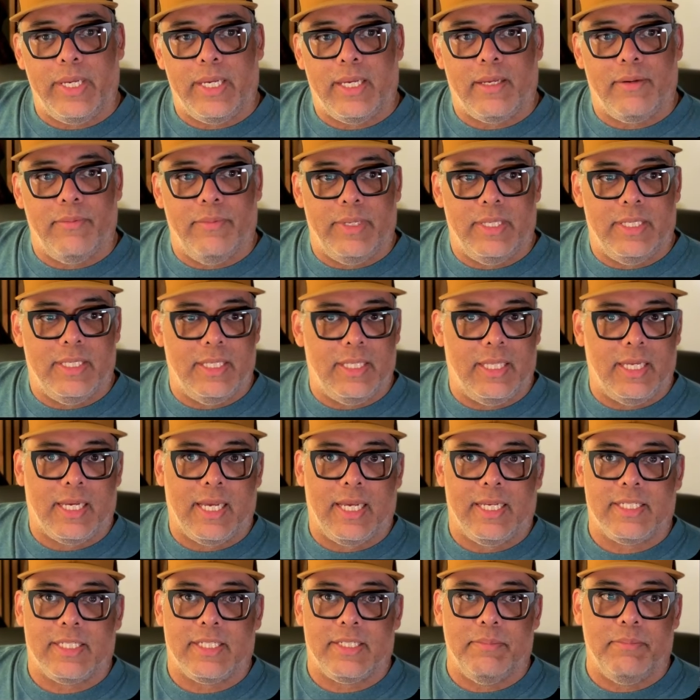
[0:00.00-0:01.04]
We did the
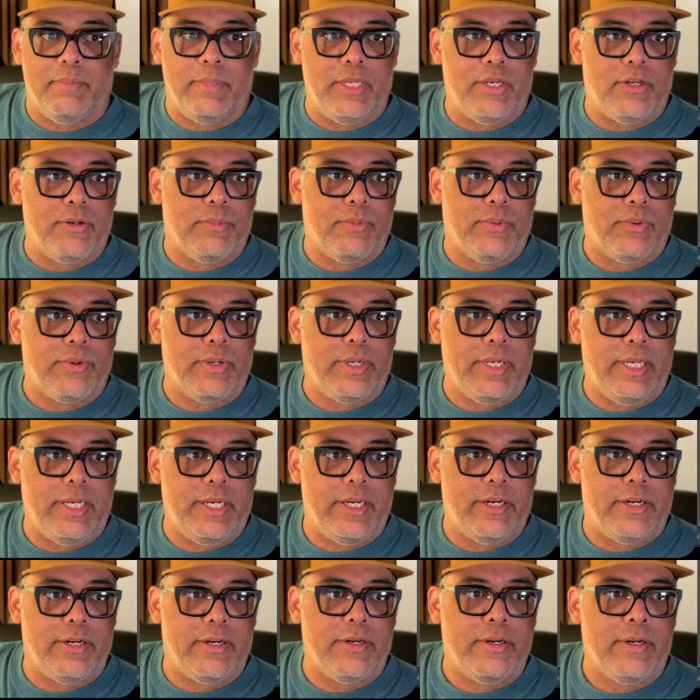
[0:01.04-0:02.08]
custom leaderboard
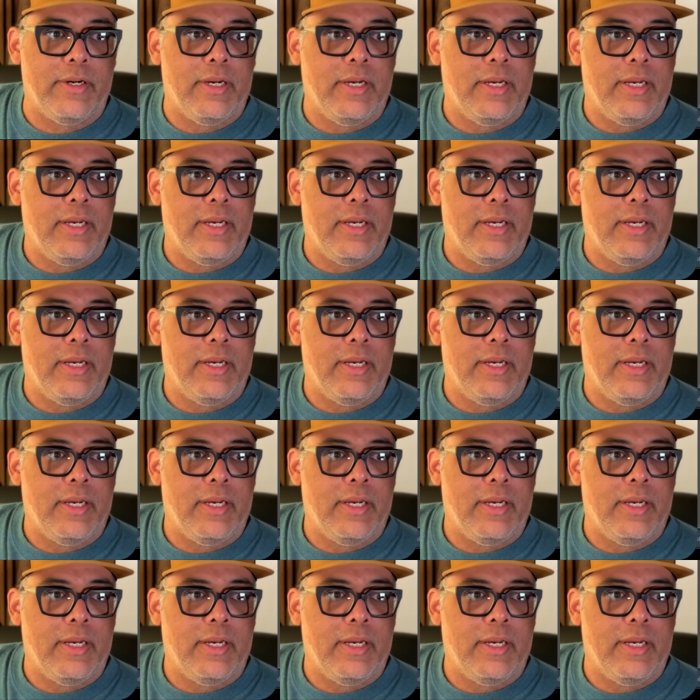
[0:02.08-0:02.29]
here.